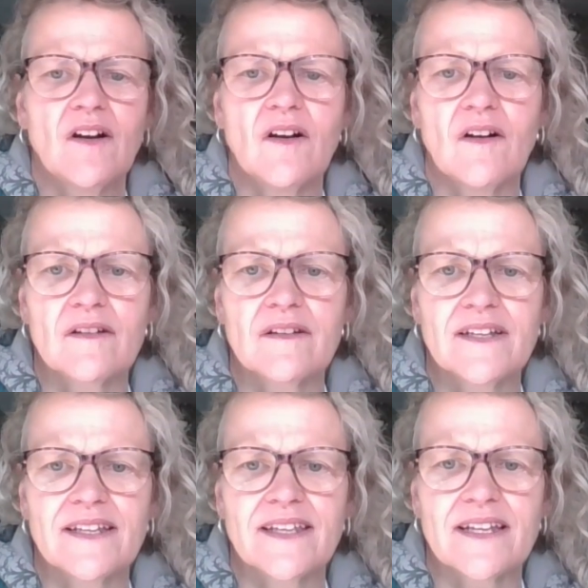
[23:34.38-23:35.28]
on
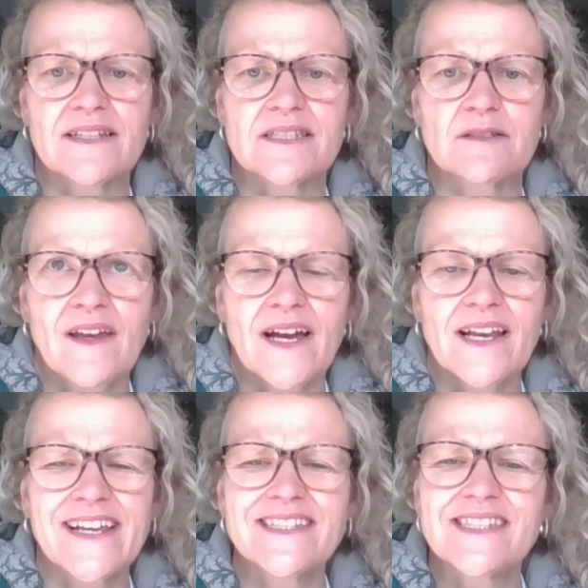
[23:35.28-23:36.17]
again. So, and
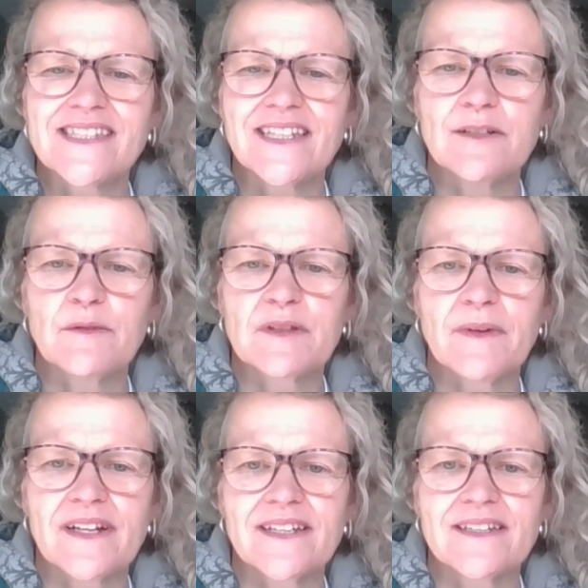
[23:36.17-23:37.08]
I can see with
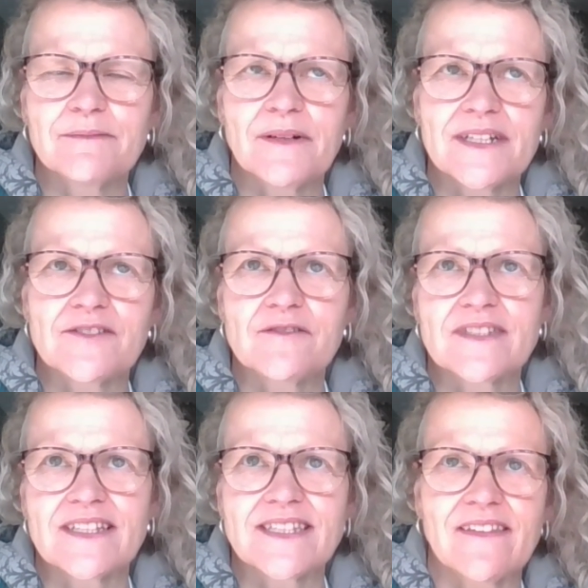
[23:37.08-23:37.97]
my two
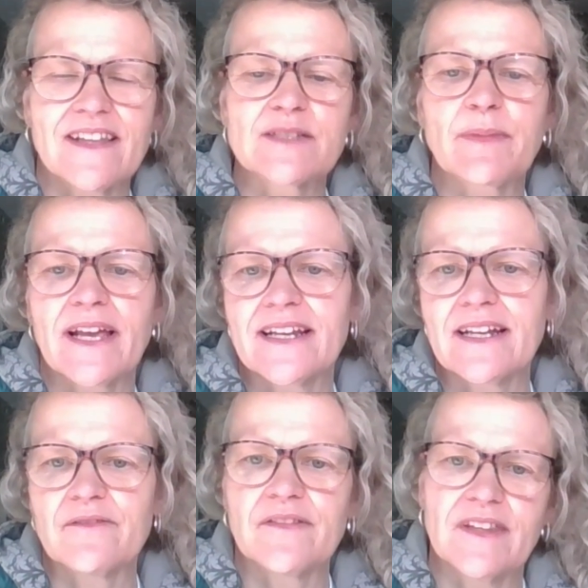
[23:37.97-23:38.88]
sons how that's played
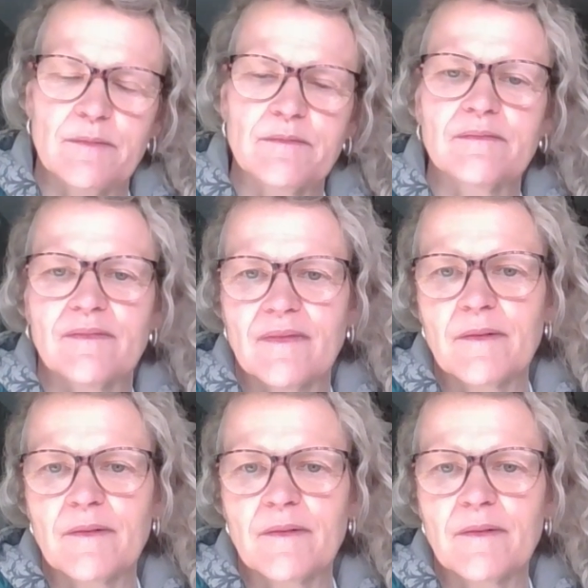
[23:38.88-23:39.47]
out for them